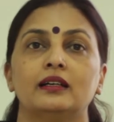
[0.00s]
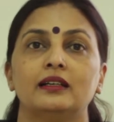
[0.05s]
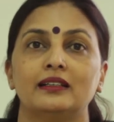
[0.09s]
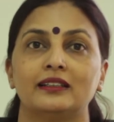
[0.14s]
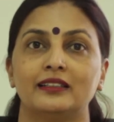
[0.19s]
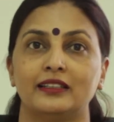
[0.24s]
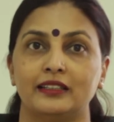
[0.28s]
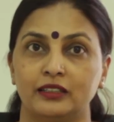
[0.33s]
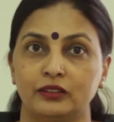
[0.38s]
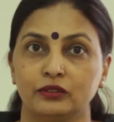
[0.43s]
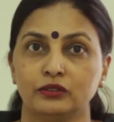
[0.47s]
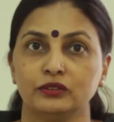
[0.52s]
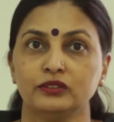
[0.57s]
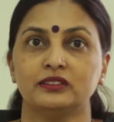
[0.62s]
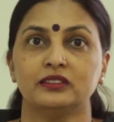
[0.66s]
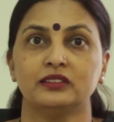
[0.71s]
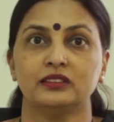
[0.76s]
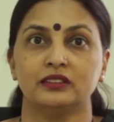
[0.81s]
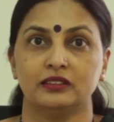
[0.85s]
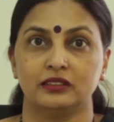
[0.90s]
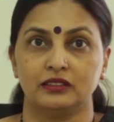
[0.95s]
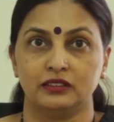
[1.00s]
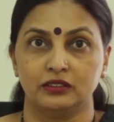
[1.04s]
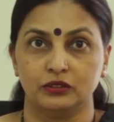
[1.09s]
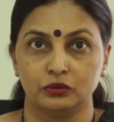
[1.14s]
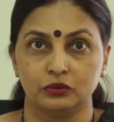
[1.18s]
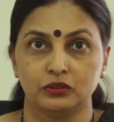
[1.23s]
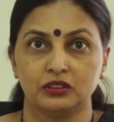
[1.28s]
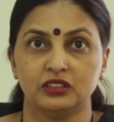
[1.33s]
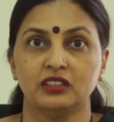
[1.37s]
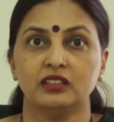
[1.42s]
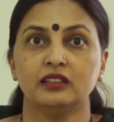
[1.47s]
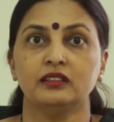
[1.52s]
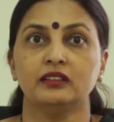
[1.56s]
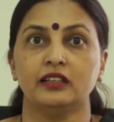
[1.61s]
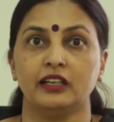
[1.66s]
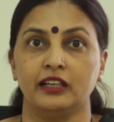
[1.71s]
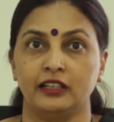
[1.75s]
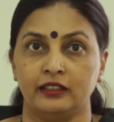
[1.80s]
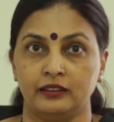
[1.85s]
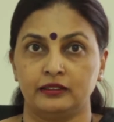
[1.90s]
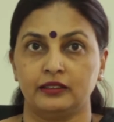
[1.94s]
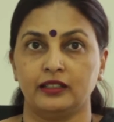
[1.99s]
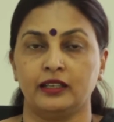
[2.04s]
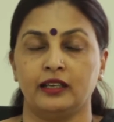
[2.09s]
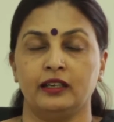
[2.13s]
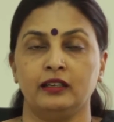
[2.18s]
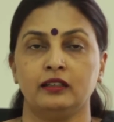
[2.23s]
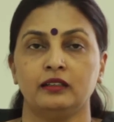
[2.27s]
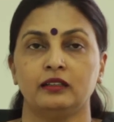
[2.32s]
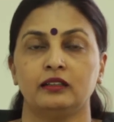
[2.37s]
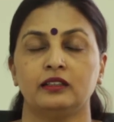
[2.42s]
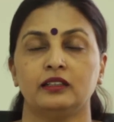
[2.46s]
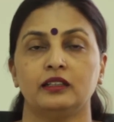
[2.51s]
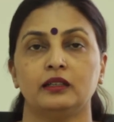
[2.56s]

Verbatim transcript: reduced nutrient intake,